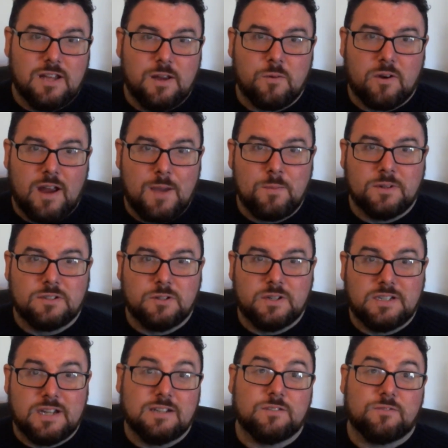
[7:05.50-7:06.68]
they were able to
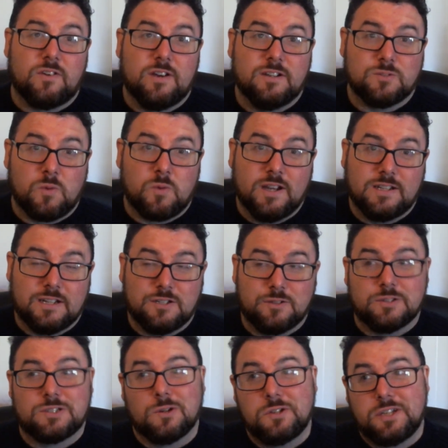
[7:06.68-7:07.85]
identify as white and to
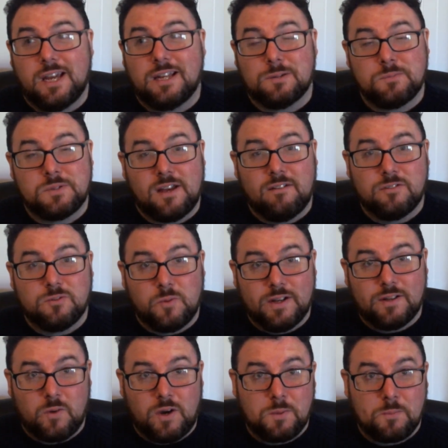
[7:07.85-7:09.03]
associate themselves
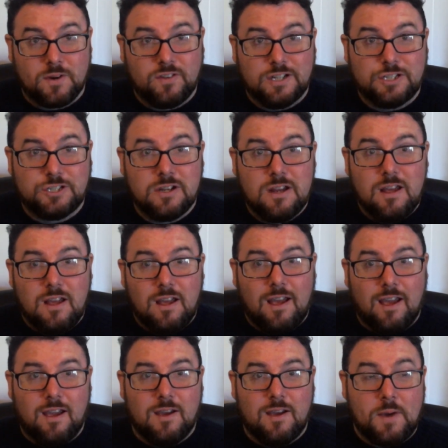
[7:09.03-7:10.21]
with white privilege,
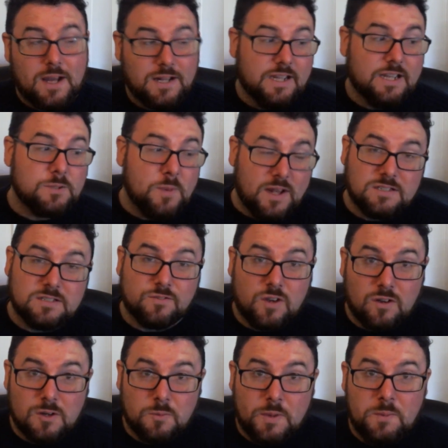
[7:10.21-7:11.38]
at the expense of
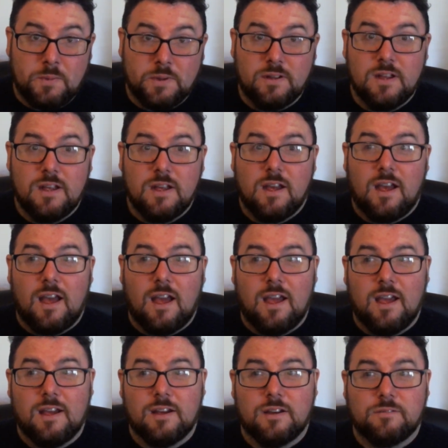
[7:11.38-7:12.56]
colored people,
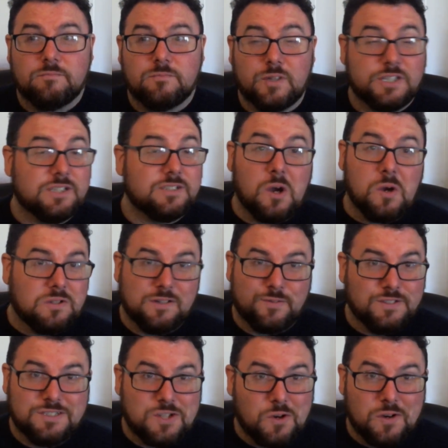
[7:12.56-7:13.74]
which is a whole
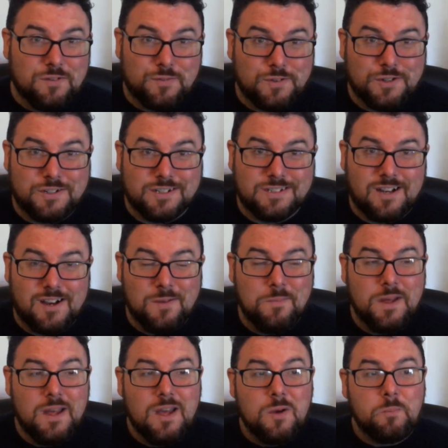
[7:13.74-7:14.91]
different story for another time.
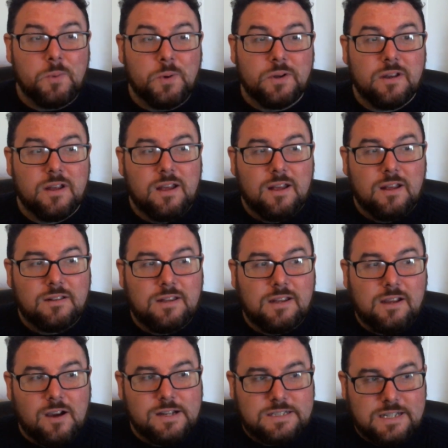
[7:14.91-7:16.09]
But the
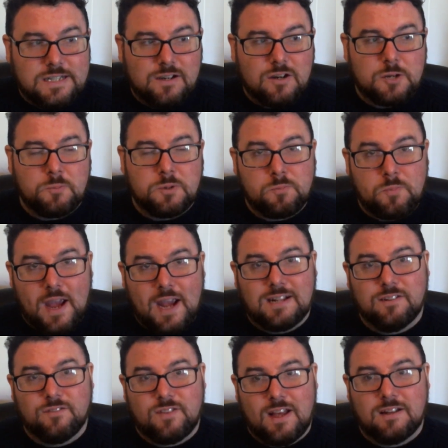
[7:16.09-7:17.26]
idea or the
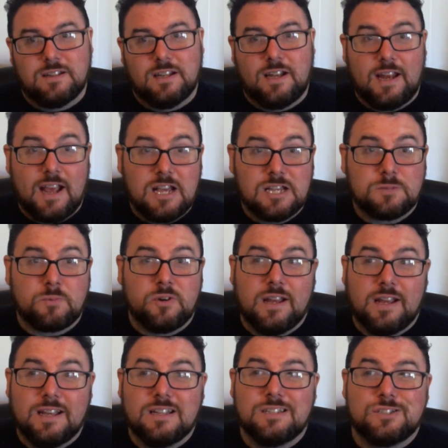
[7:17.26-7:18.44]
perspective that the diaspora
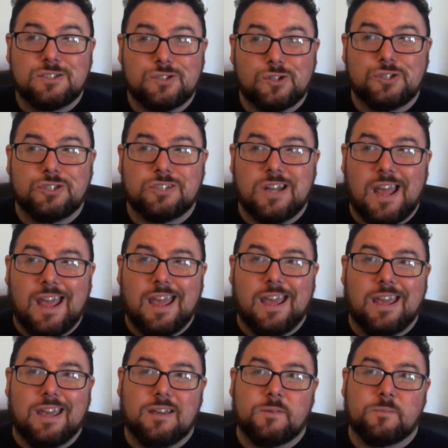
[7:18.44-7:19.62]
is such
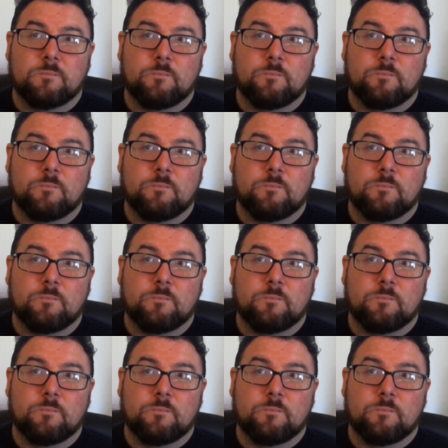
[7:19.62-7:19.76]
a